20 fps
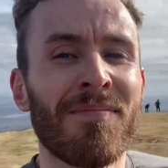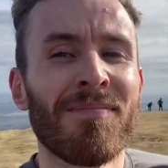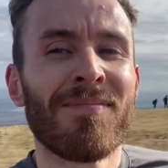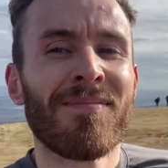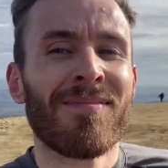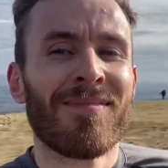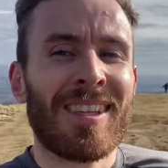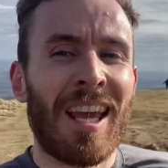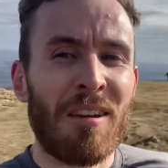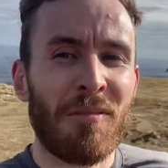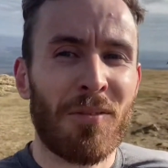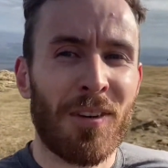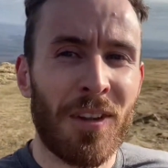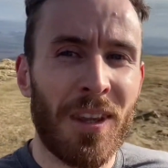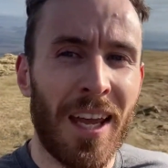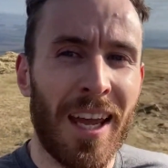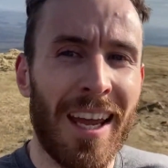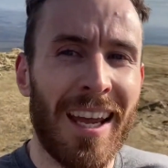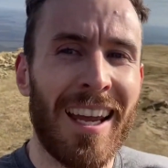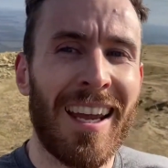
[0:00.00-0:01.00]
time for
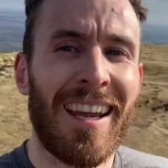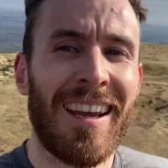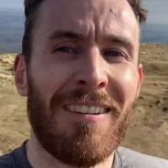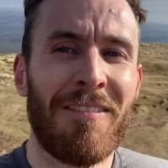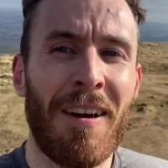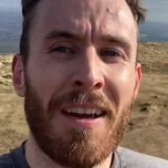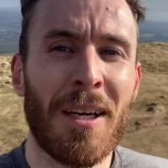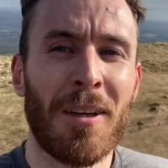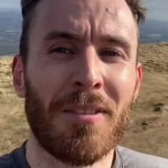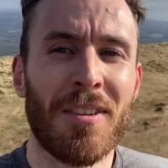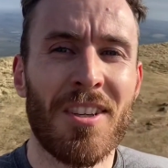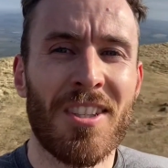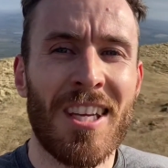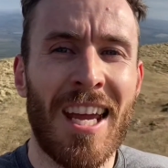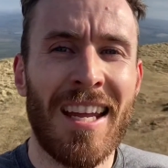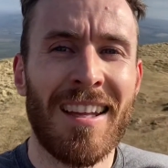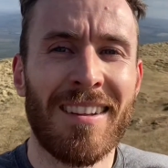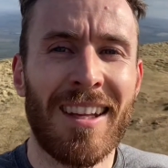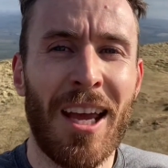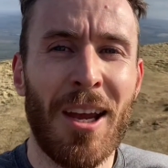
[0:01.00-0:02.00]
the final
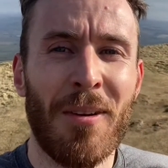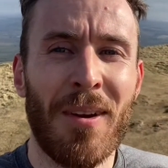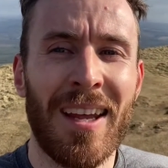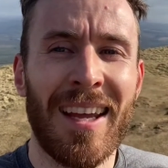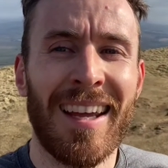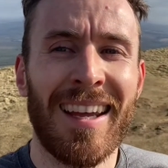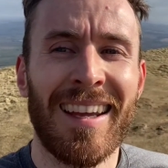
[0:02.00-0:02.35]
descent down.